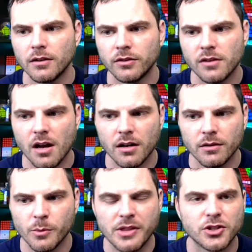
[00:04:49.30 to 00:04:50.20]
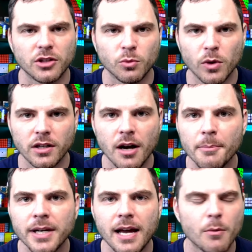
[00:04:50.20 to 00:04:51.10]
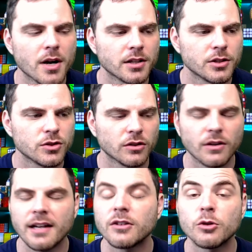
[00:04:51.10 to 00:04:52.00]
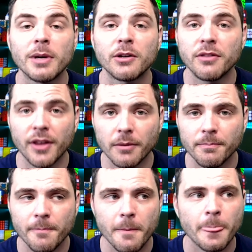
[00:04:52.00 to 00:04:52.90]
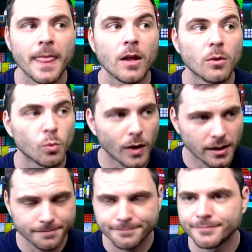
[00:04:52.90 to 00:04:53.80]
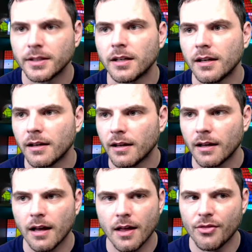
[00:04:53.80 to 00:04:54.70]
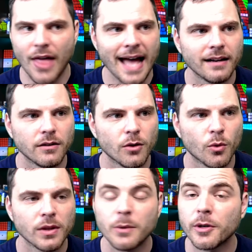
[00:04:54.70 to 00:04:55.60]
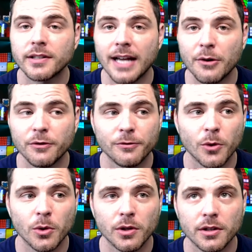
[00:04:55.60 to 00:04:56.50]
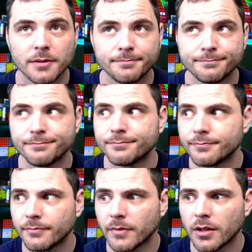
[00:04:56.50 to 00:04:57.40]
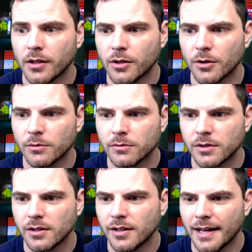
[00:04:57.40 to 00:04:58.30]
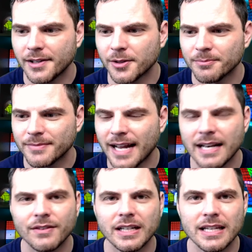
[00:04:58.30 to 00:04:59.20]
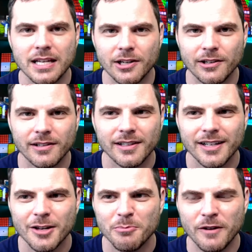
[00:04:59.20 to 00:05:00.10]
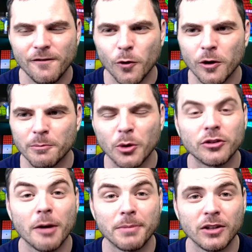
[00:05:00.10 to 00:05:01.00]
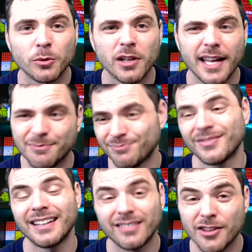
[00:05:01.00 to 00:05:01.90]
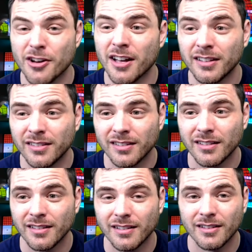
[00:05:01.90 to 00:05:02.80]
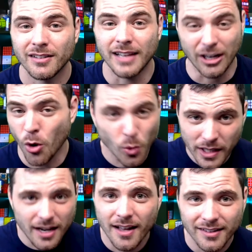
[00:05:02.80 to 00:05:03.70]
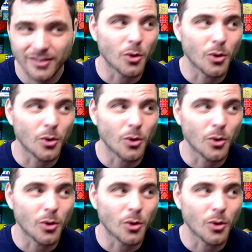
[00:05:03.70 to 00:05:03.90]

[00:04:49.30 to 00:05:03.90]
stuck with just one company. I wanted to just kind of do my own thing. Well, that only worked out for, you know, I don't know, not even a year before most companies were like, it's either us like only us